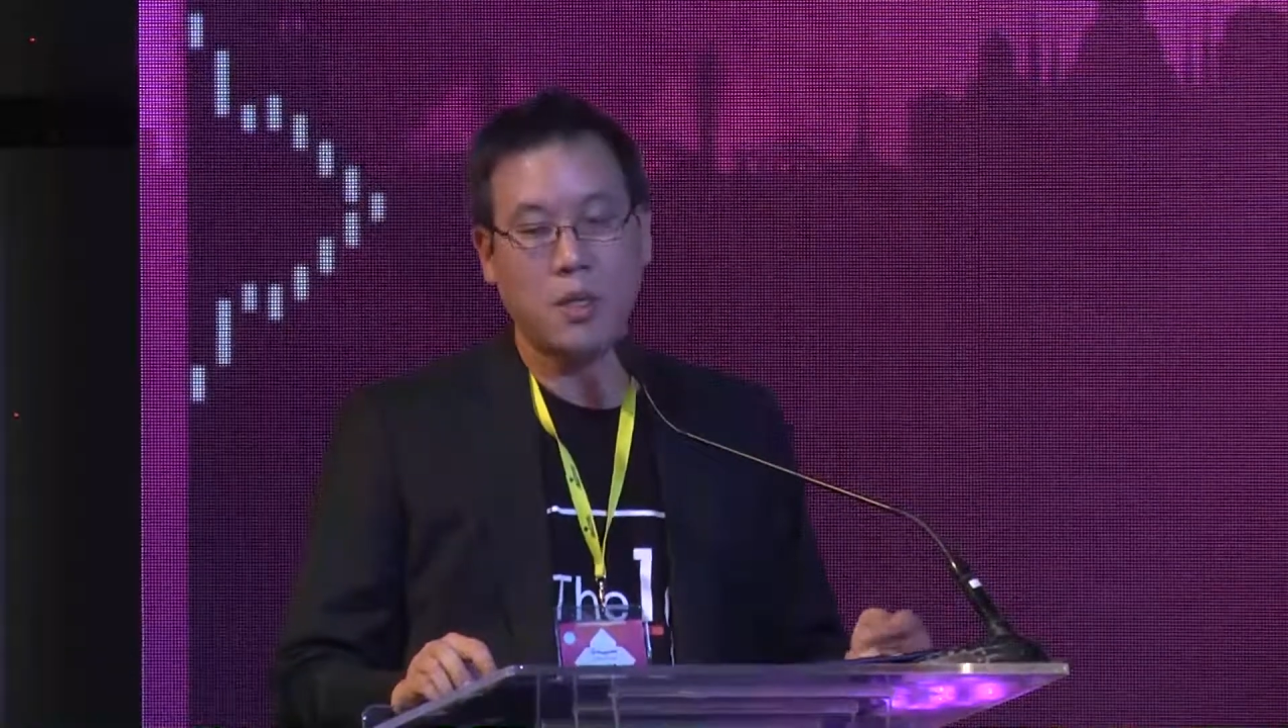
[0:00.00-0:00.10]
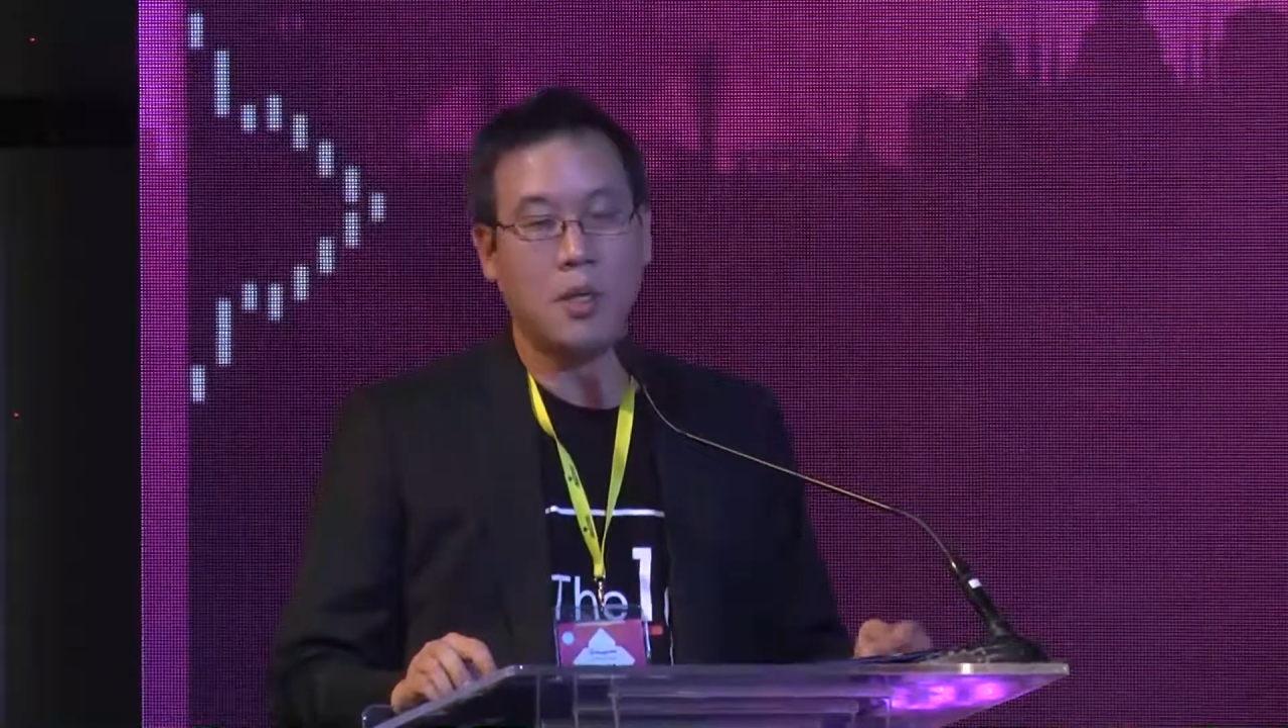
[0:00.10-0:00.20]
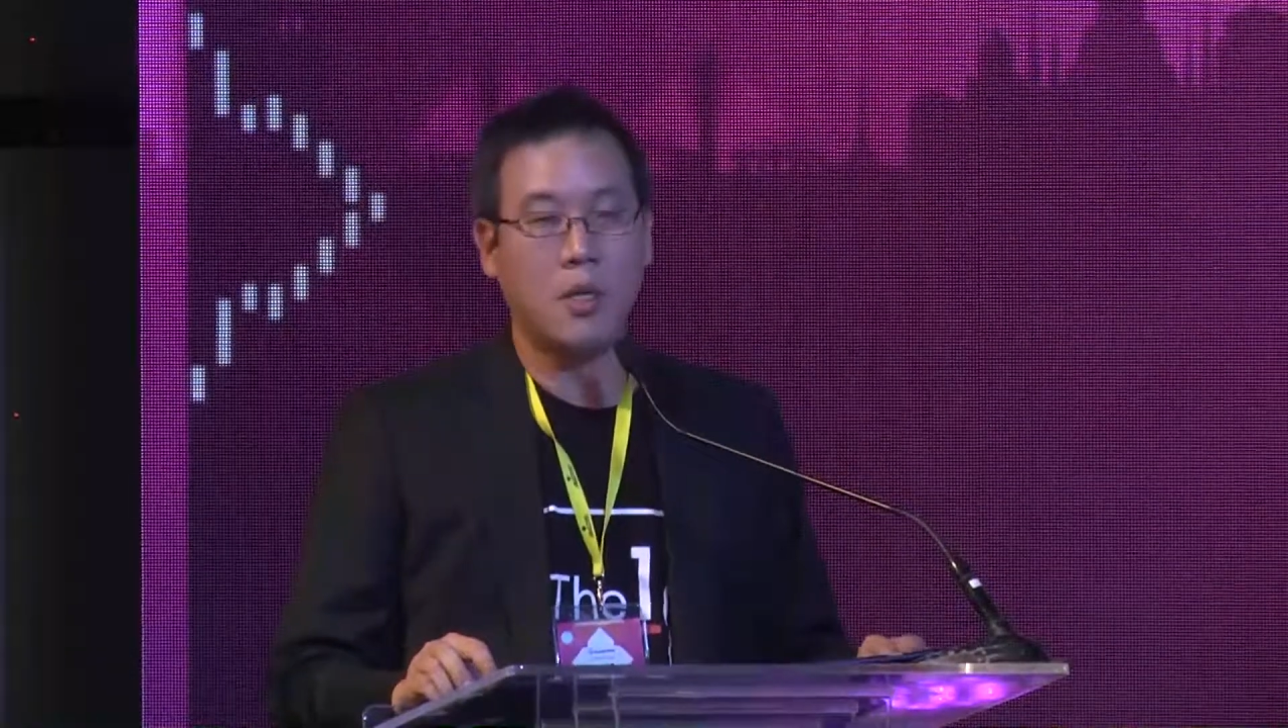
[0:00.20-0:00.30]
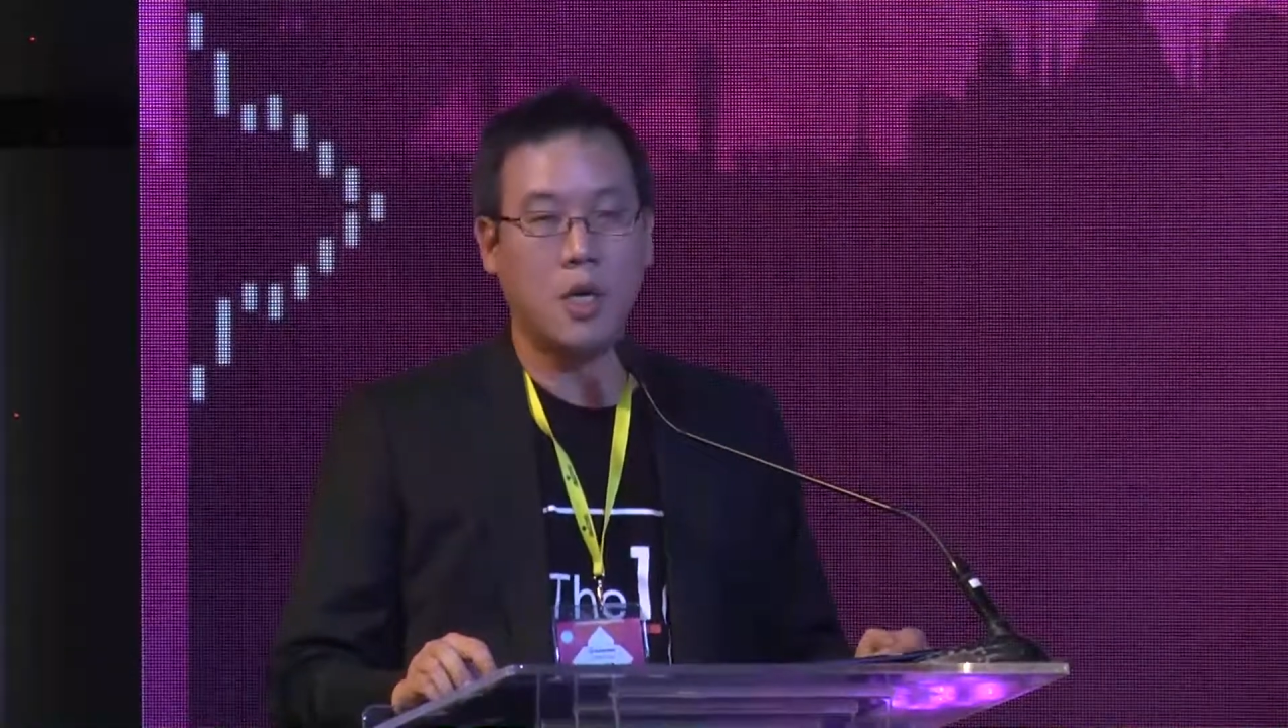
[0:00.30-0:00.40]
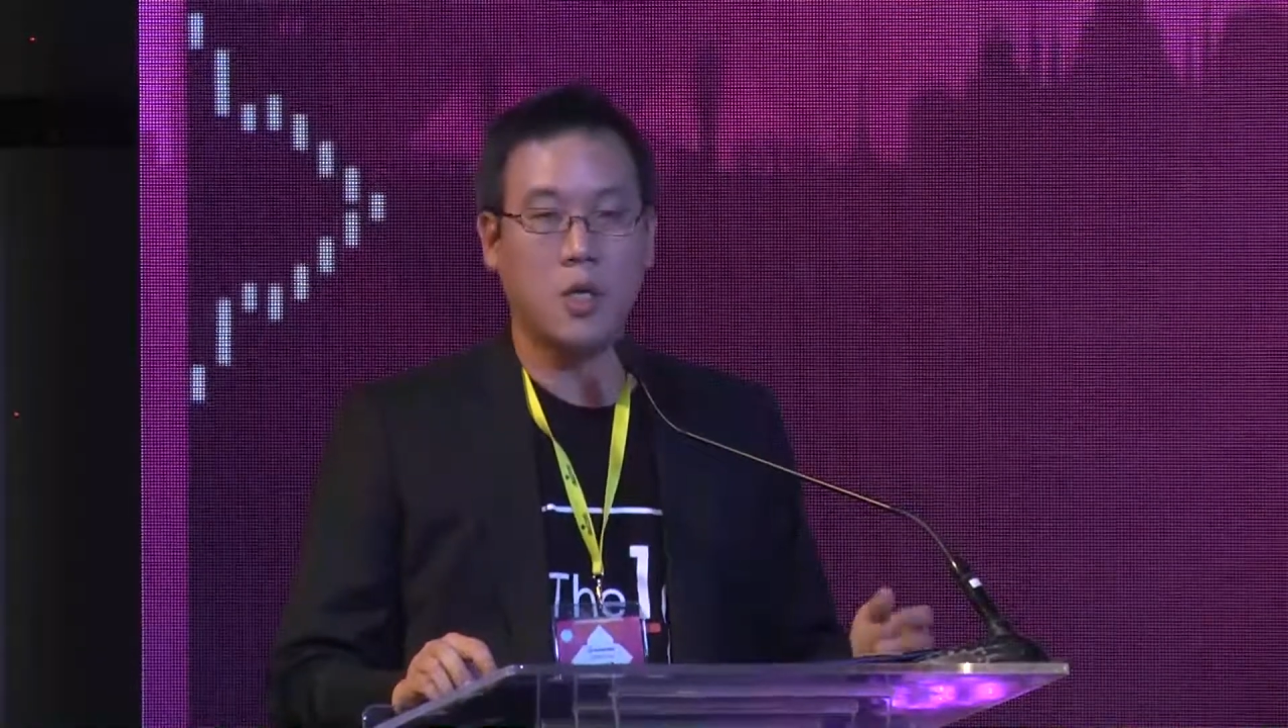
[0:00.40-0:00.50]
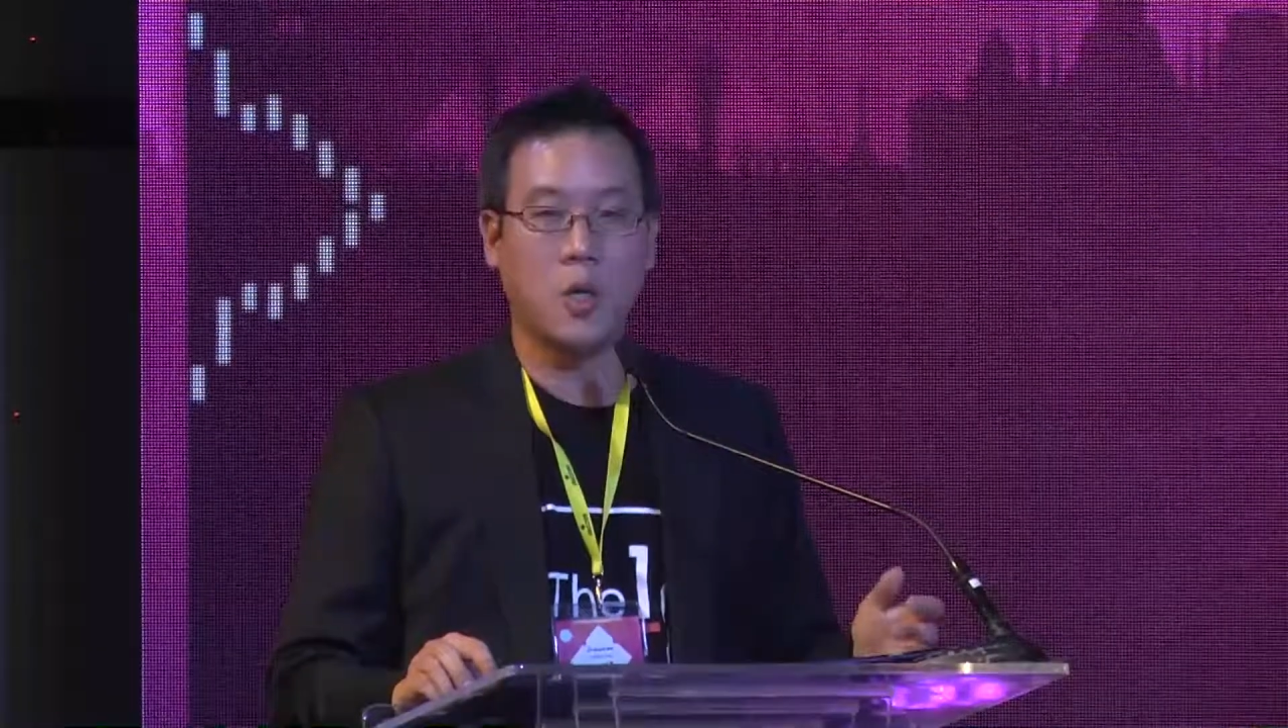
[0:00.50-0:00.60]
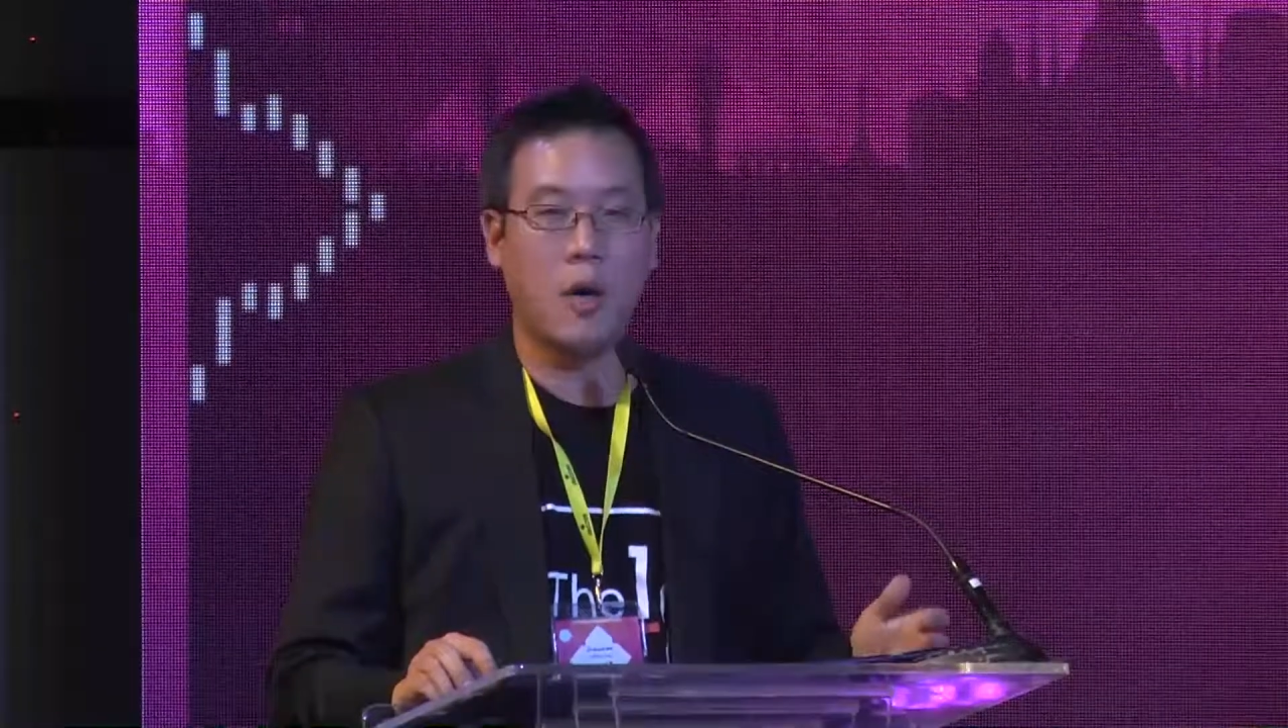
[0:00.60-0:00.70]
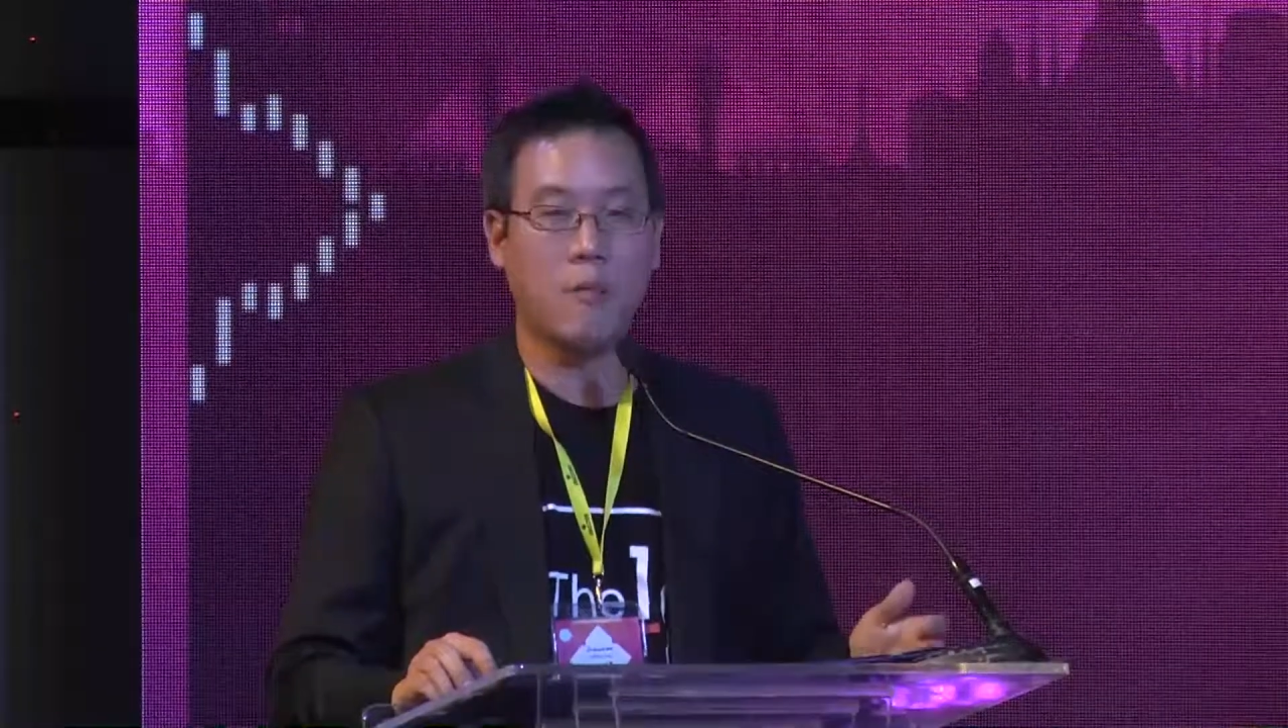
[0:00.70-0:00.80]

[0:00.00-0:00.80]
They also have